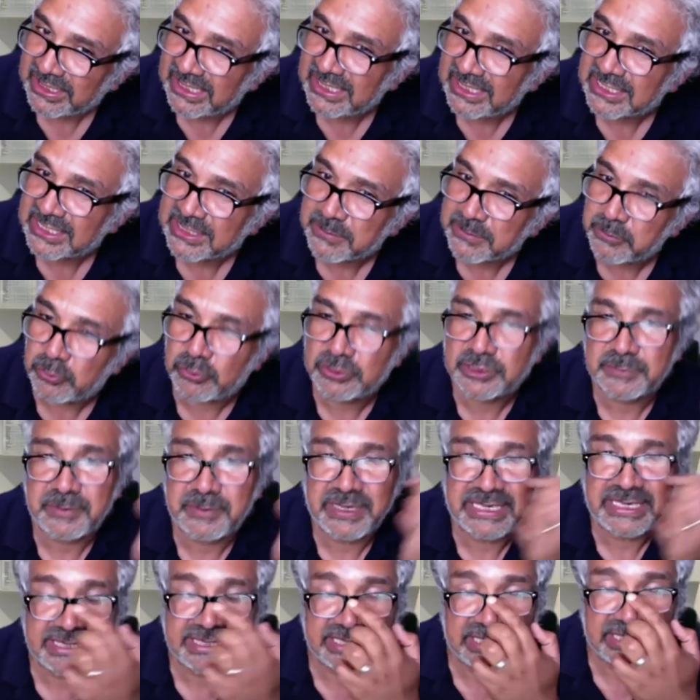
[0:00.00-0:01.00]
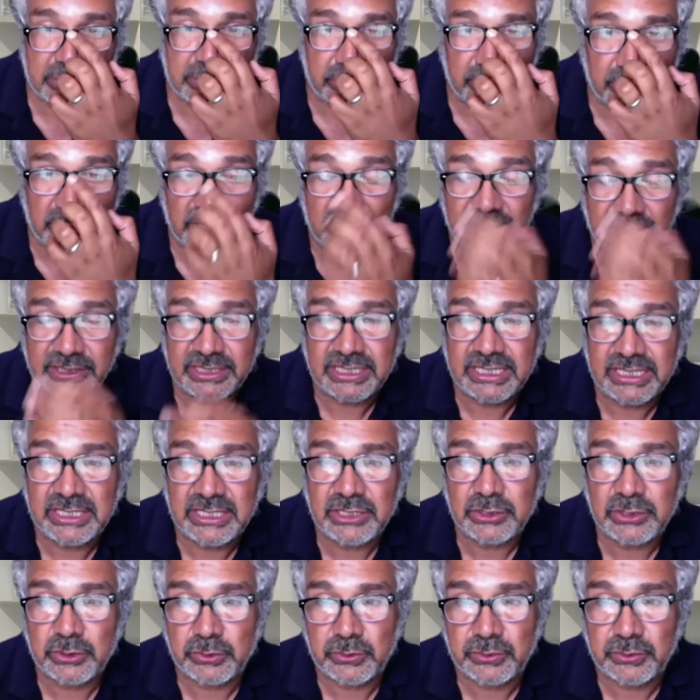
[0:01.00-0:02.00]
in small spaces or gardening
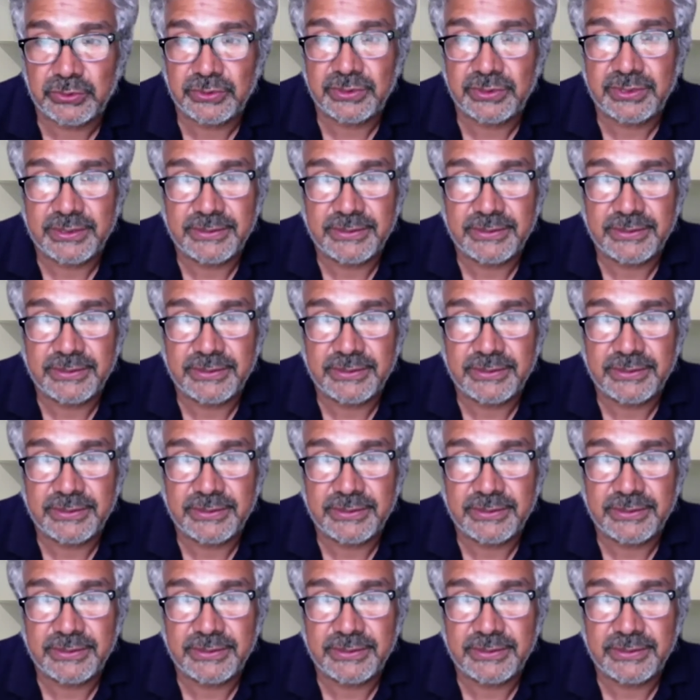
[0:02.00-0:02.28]
indoors?